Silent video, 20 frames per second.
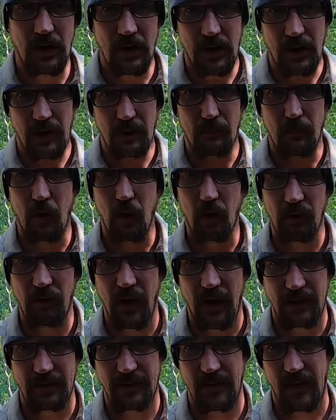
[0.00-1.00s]
and
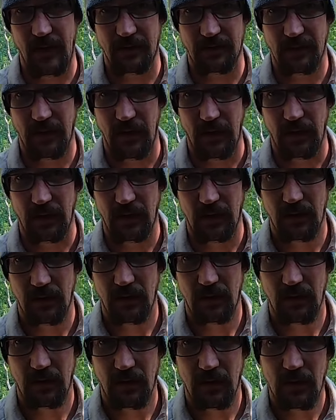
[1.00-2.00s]
multitasking.
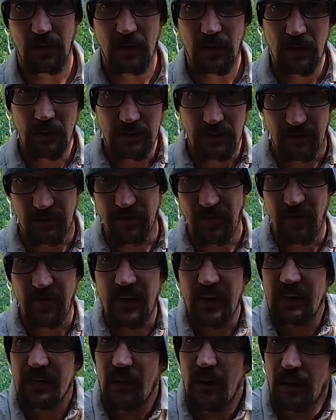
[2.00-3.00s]
To fit
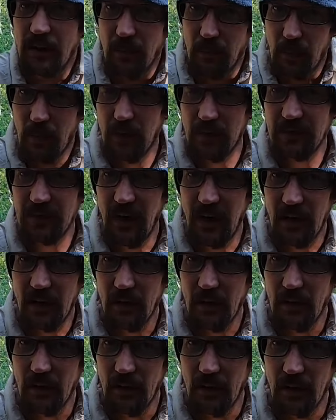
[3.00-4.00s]
things on your
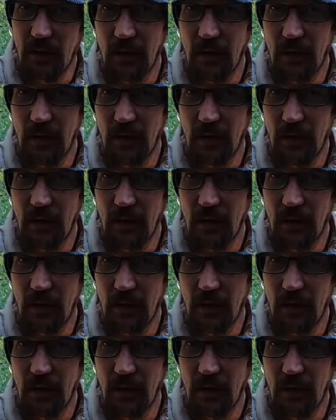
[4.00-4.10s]
motorcycle,